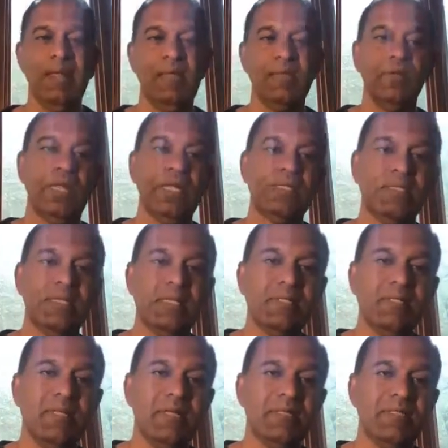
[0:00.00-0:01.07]
So
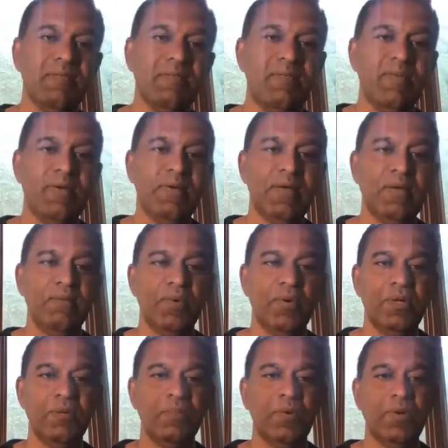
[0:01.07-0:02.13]
that's a very
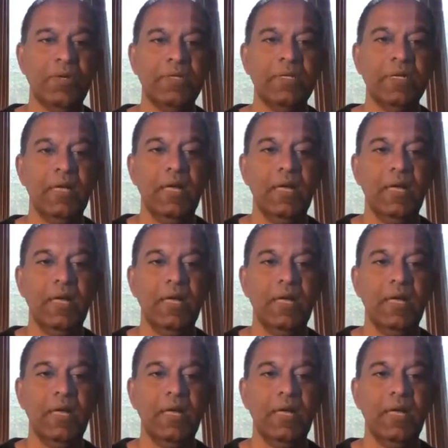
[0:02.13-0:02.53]
important point.